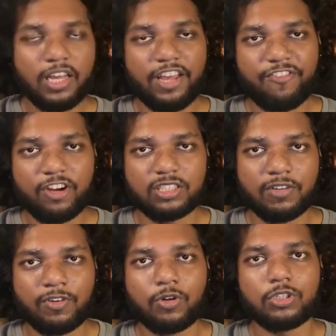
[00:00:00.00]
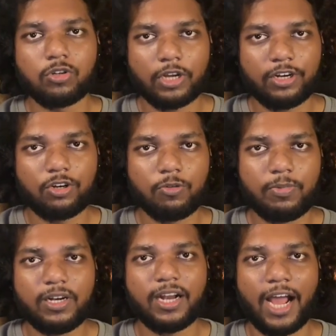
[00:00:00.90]
If you're someone who's looking to
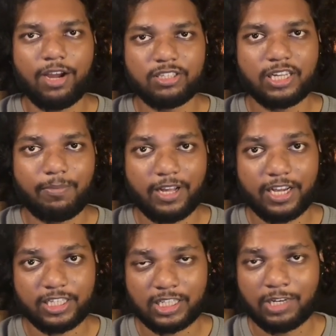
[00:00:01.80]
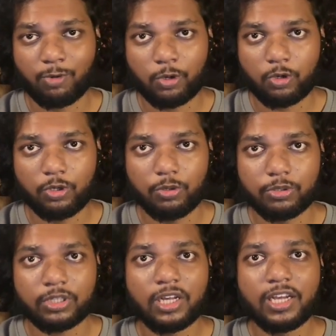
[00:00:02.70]
build iOS application and want to
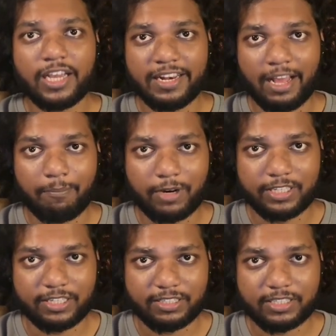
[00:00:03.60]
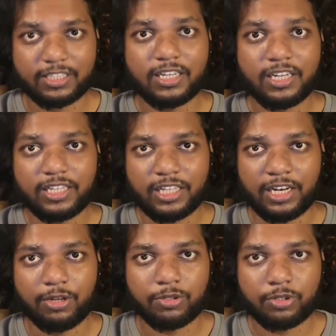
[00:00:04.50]
use in-app purchases, then
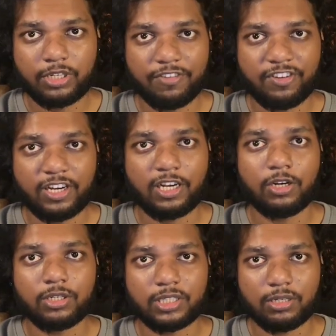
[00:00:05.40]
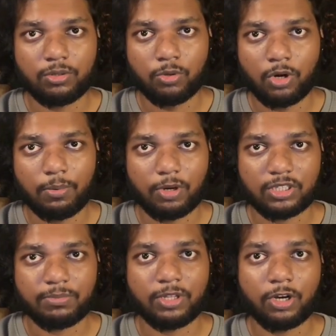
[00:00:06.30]
you should definitely know about
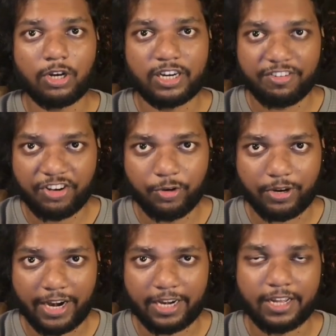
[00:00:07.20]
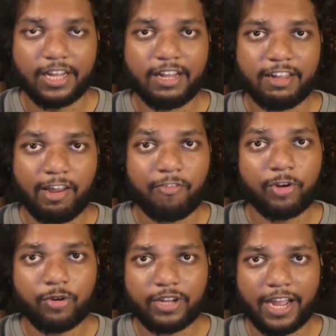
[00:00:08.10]
something called RevenueCat.
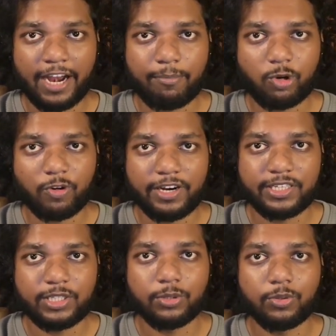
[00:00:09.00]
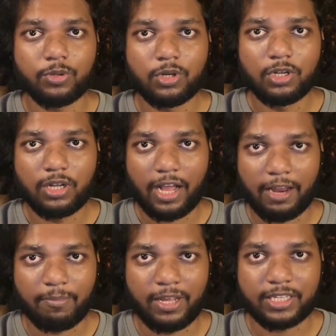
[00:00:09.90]
RevenueCat provides you
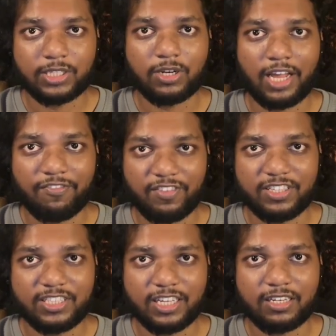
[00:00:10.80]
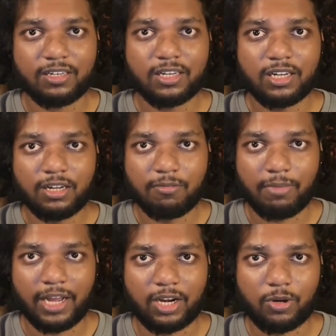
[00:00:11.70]
and makes your life easier by
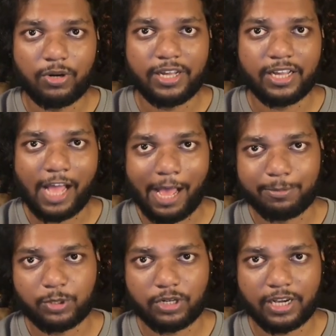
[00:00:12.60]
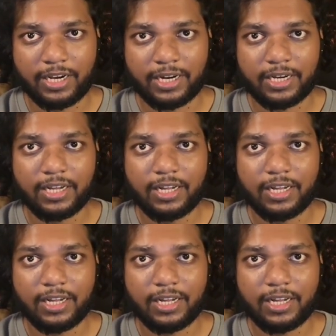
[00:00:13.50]
including App Store Connect